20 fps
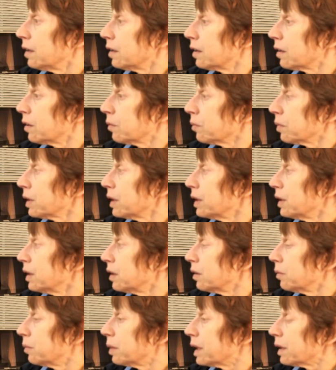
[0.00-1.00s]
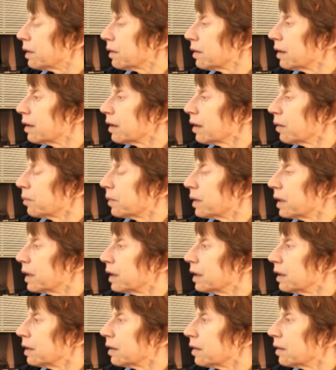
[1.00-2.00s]
it's complaining about
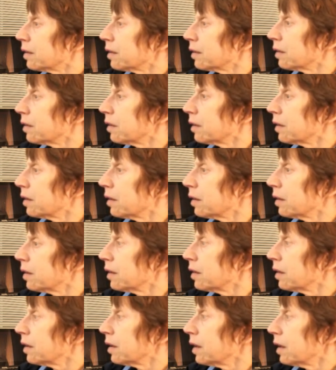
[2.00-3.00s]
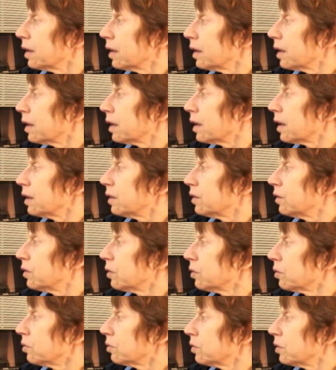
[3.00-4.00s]
something that I
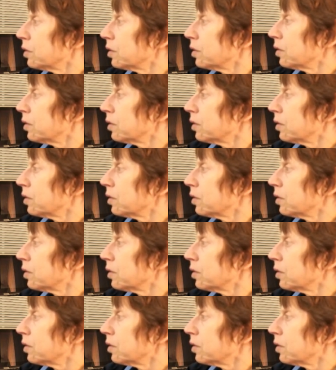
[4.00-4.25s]
don't